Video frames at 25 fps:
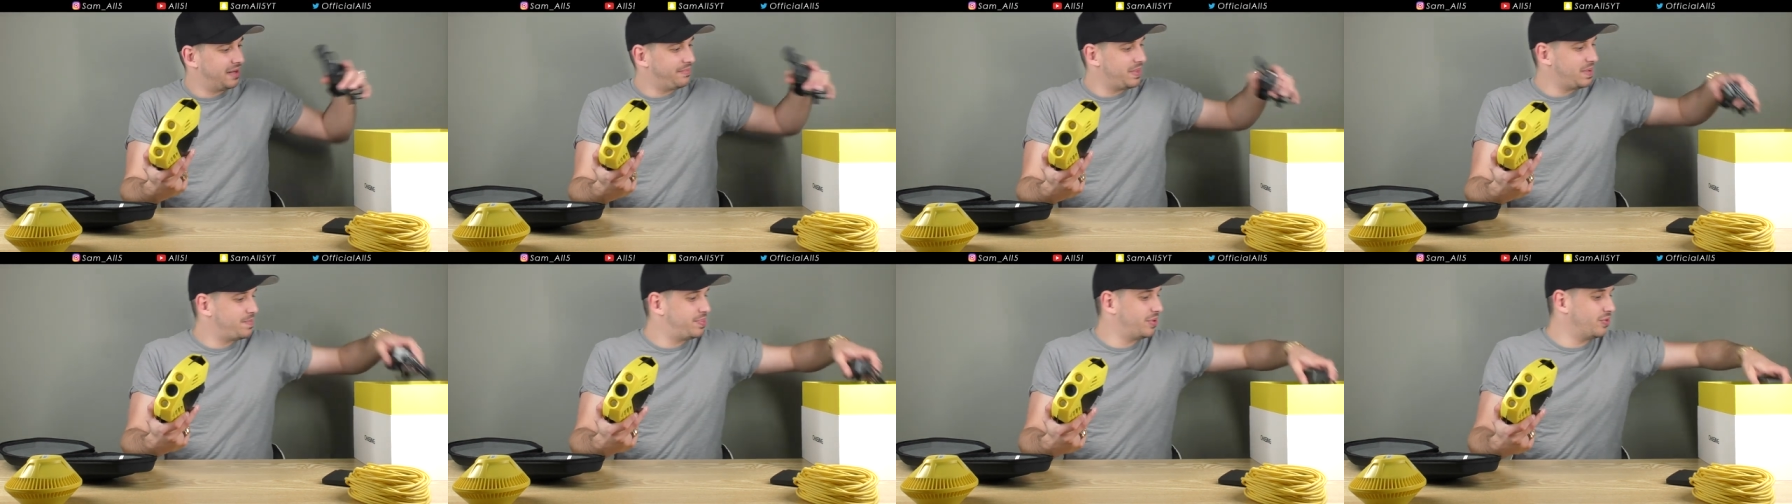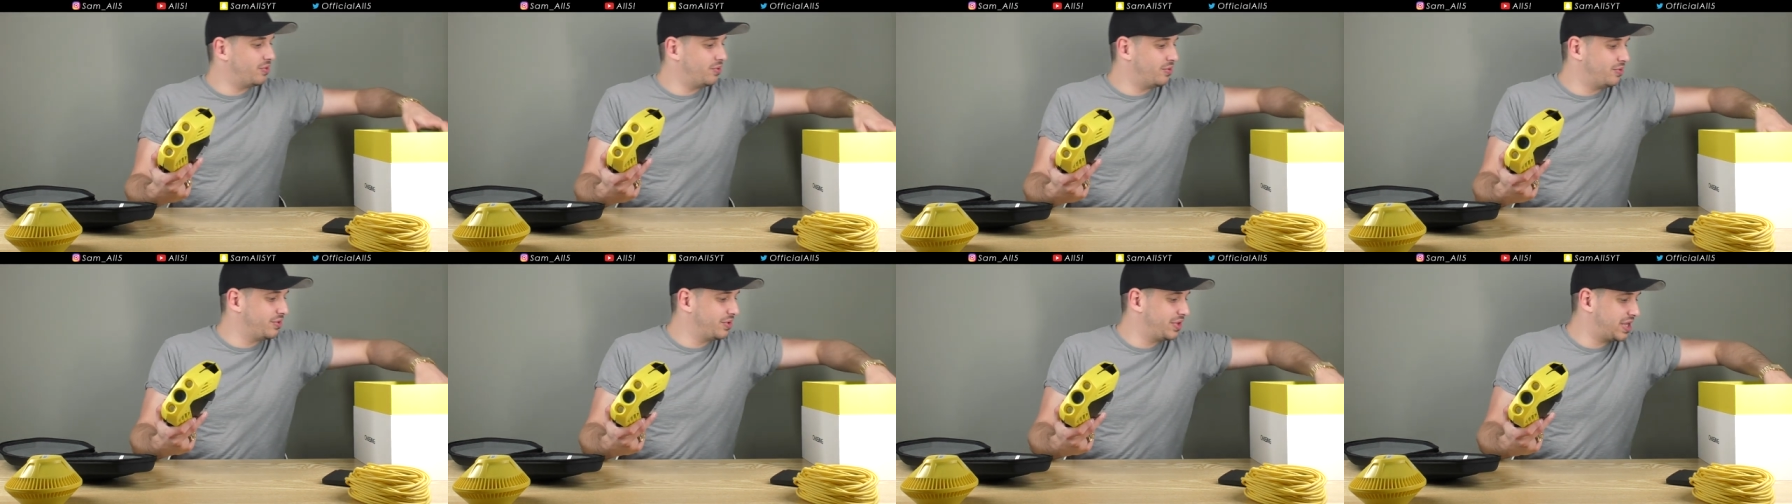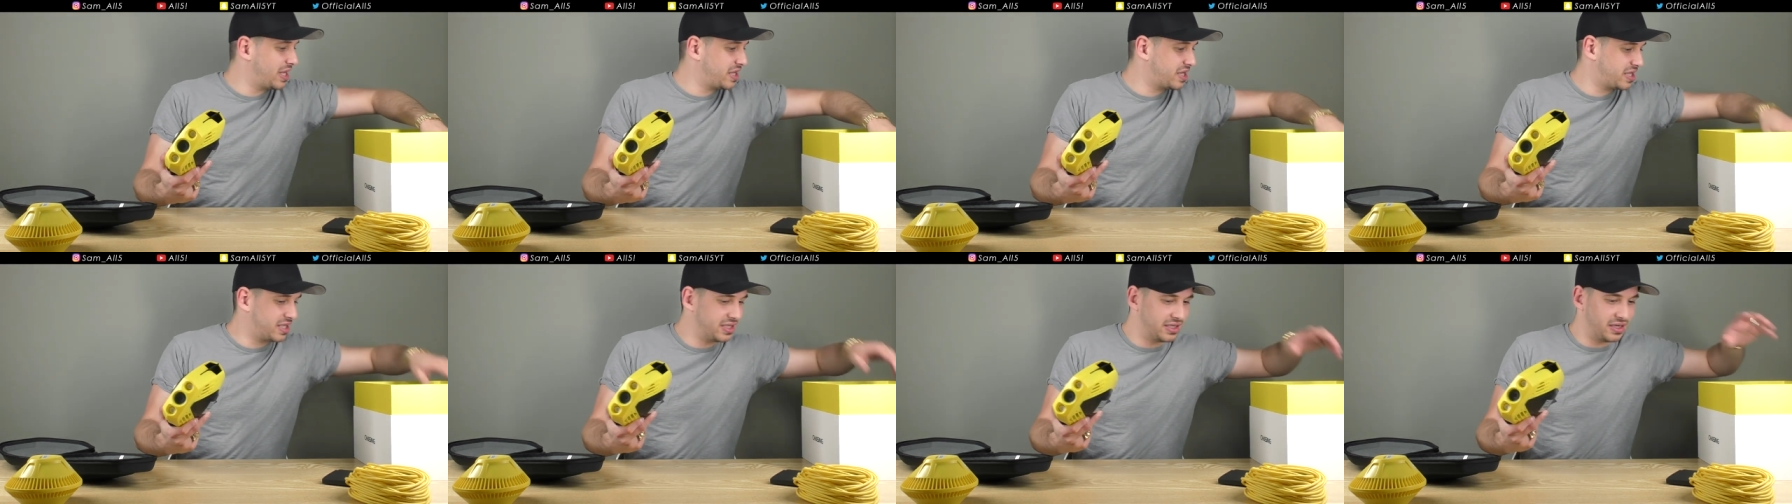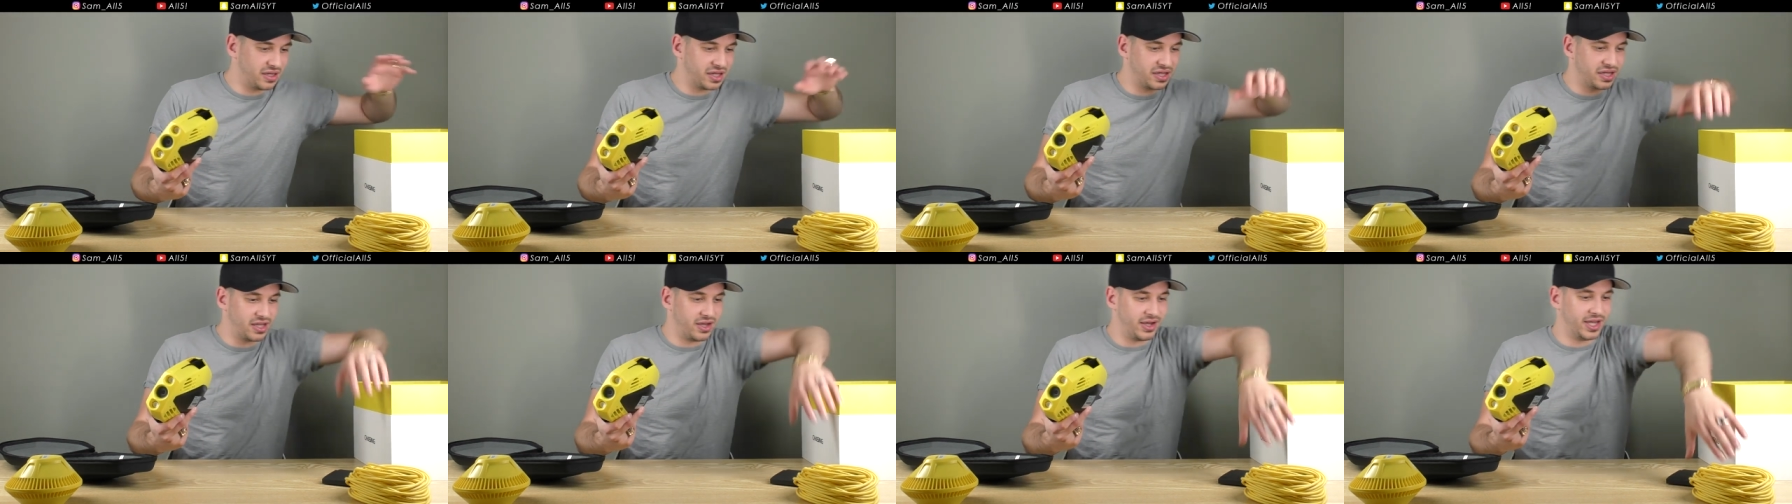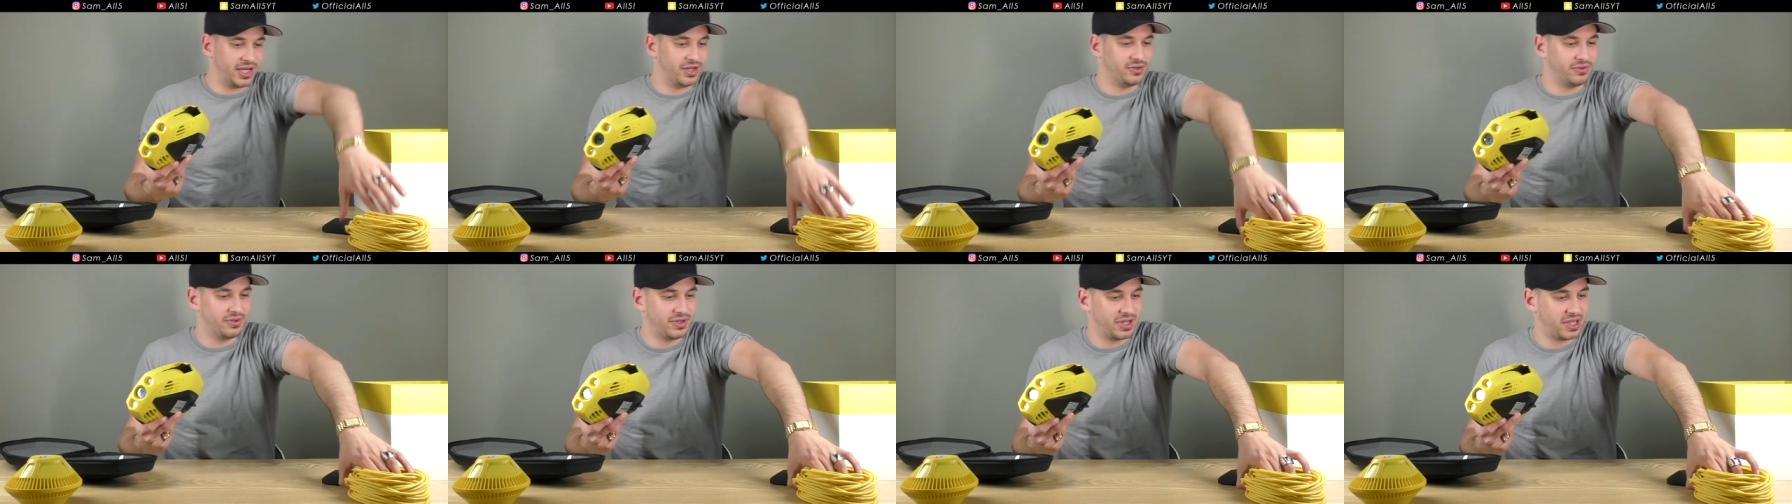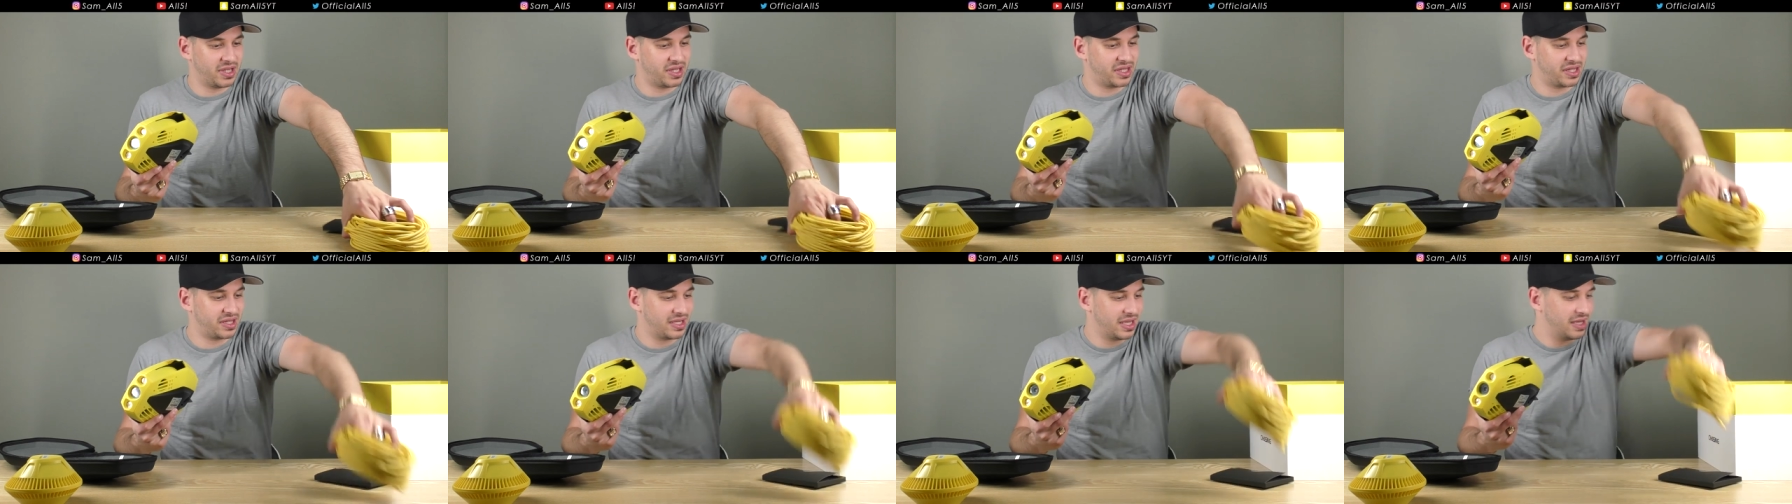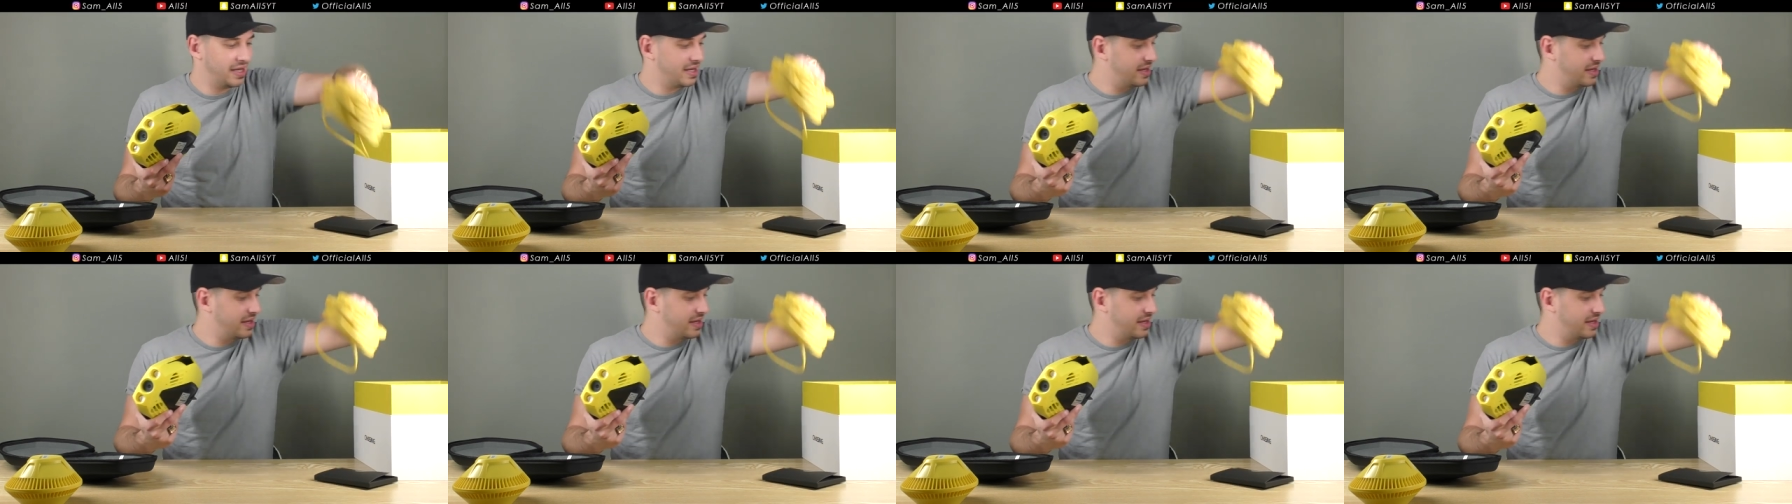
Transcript: Let me put all this to the side, all this